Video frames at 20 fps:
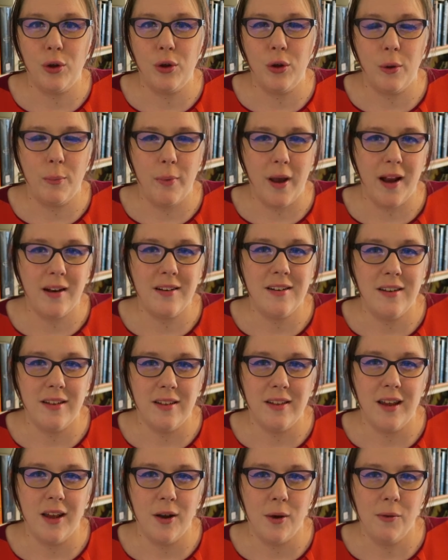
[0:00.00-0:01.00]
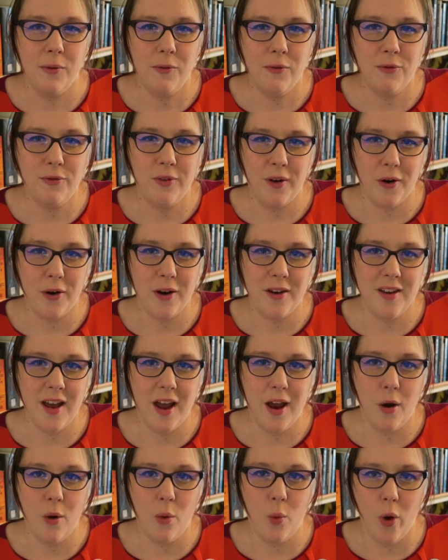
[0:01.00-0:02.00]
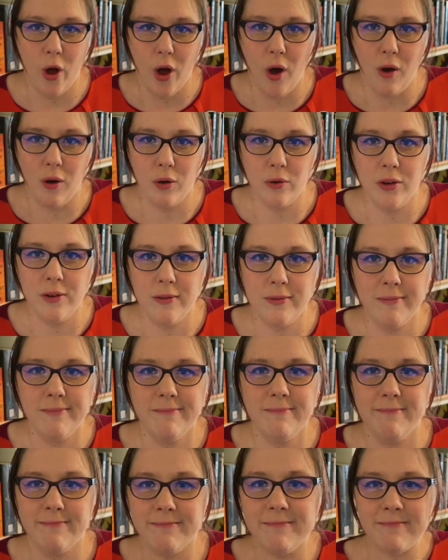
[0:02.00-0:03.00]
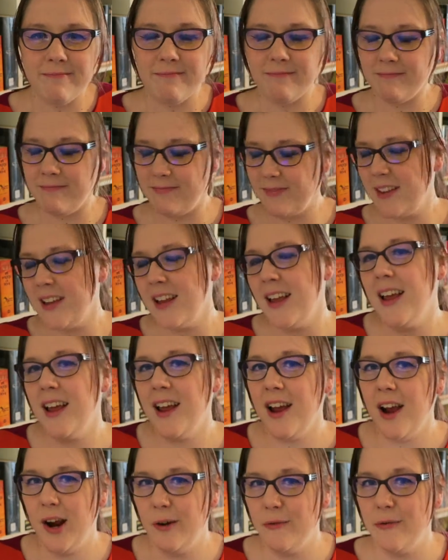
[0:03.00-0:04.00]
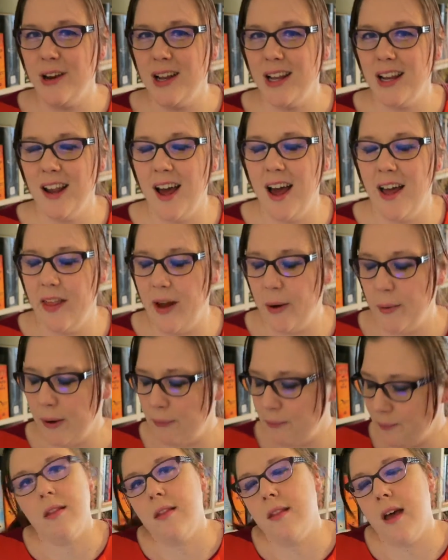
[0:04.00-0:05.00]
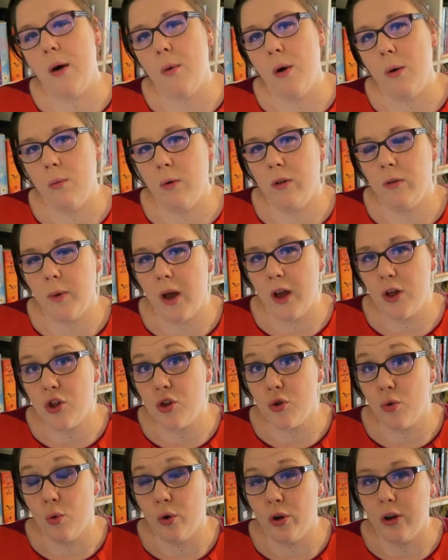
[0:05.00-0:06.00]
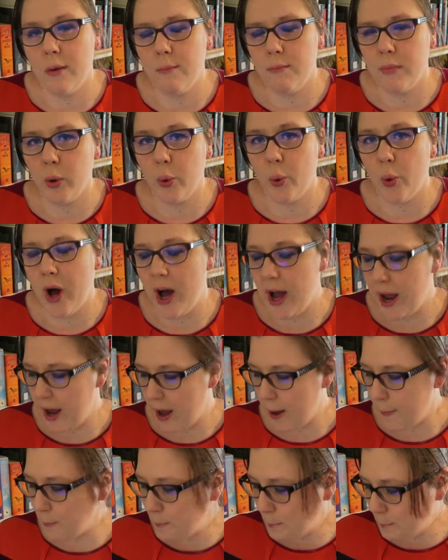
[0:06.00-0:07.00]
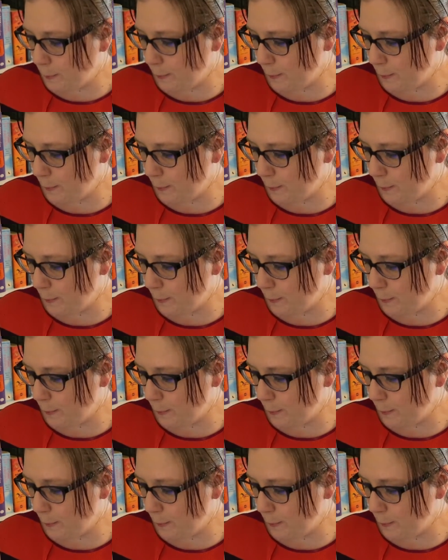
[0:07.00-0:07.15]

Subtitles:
go back to their fairy tale world. I really like that one. That one was by Sean Maguire.